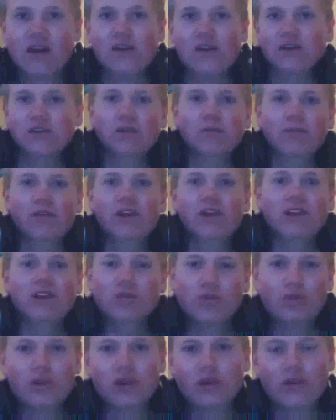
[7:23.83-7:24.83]
and then you'll play a
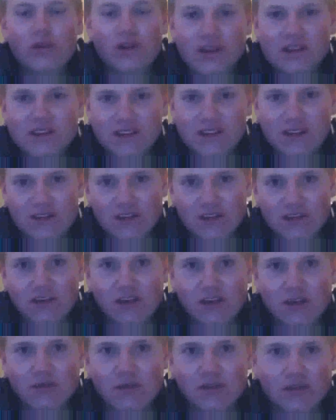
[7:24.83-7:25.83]
twenty-one and seven
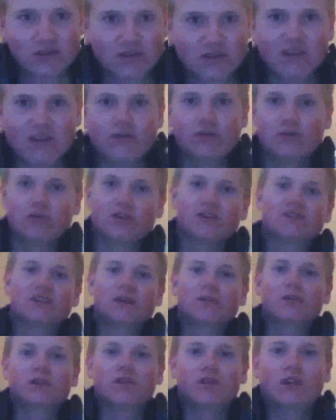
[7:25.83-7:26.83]
team, and you'll just have the worst
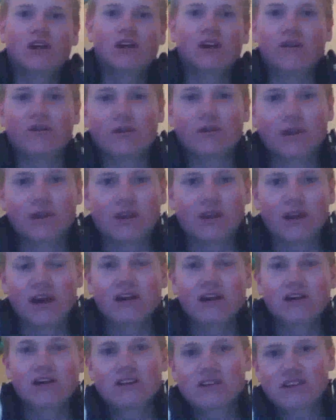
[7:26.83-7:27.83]
game of your life. I mean,
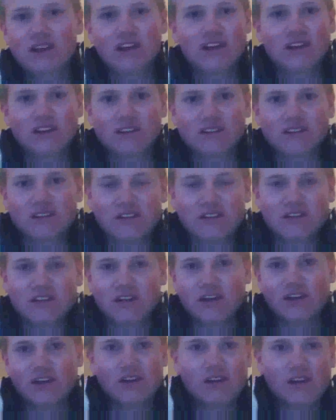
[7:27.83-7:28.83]
how do you stay
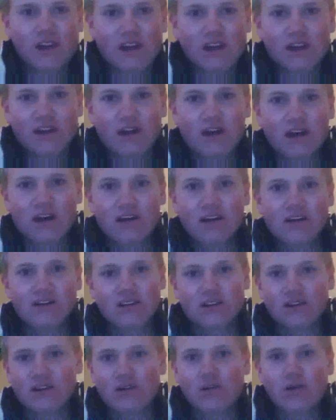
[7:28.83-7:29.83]
consistent? And uh,
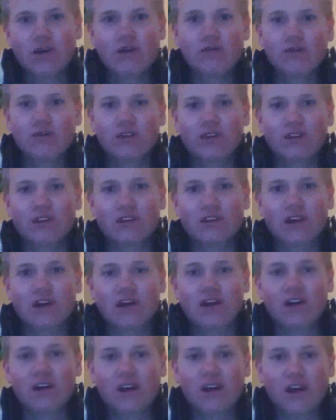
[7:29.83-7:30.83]
is there any way really
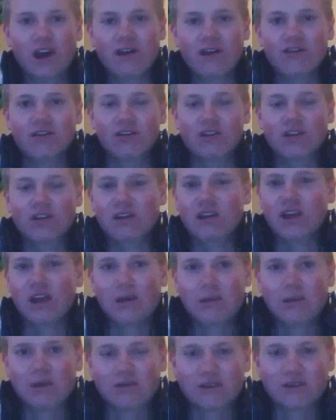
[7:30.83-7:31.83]
to have a good
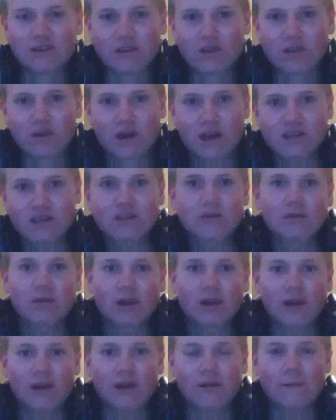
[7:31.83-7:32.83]
game every single match you
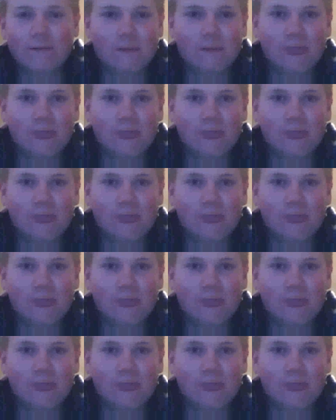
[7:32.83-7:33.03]
play?